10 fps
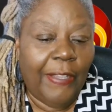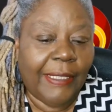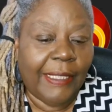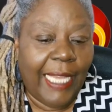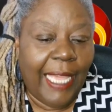
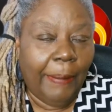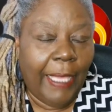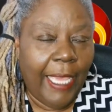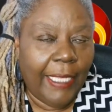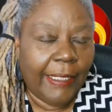a
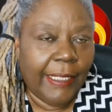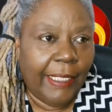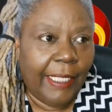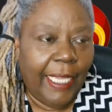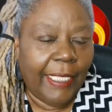slap case
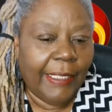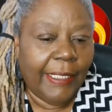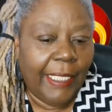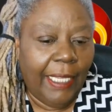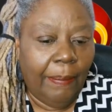
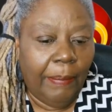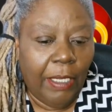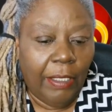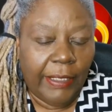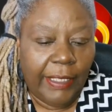against him
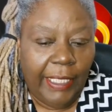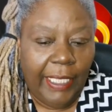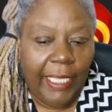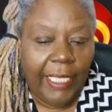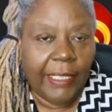because
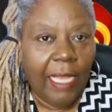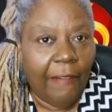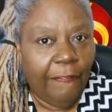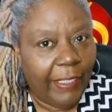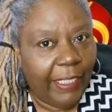he is
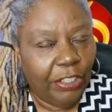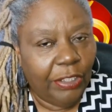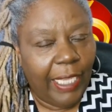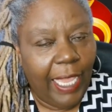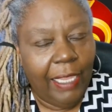not
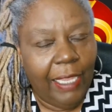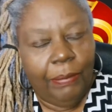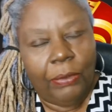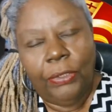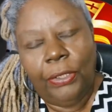financially
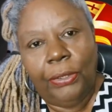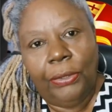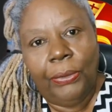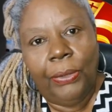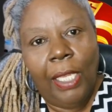able
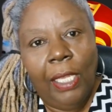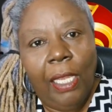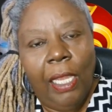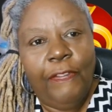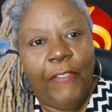to
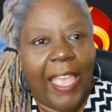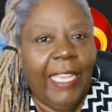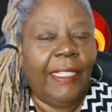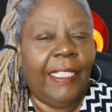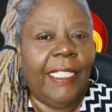
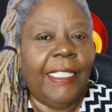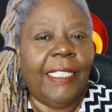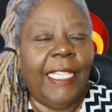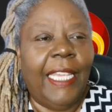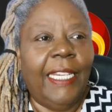fight
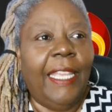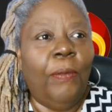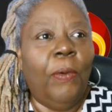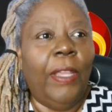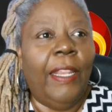this, and
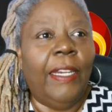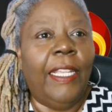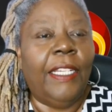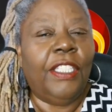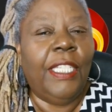and
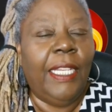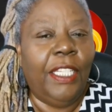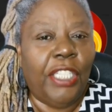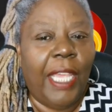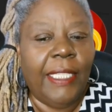that
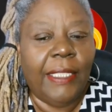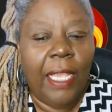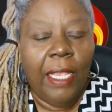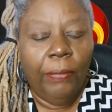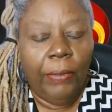TD
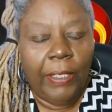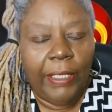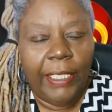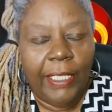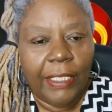Jakes
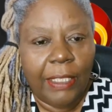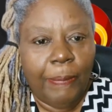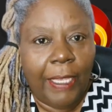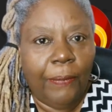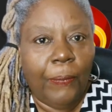really didn't
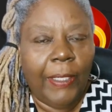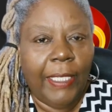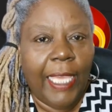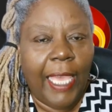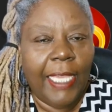expect to
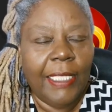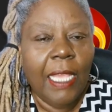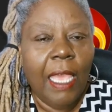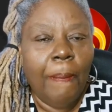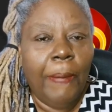win the
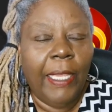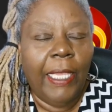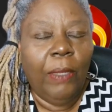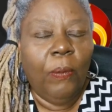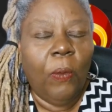case,
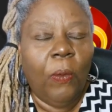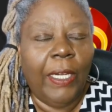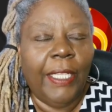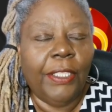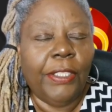but he
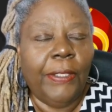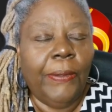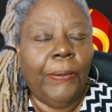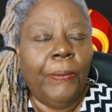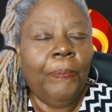wanted
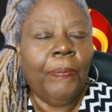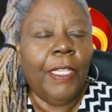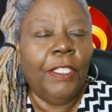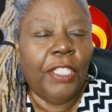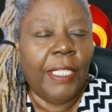to
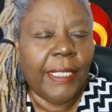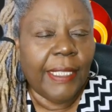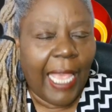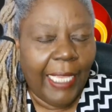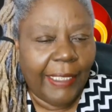
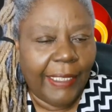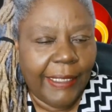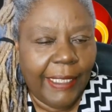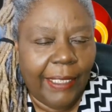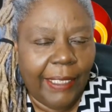just
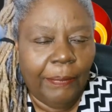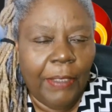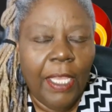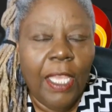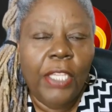silence him.
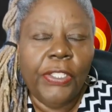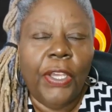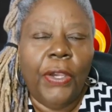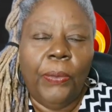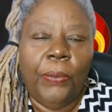
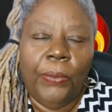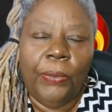So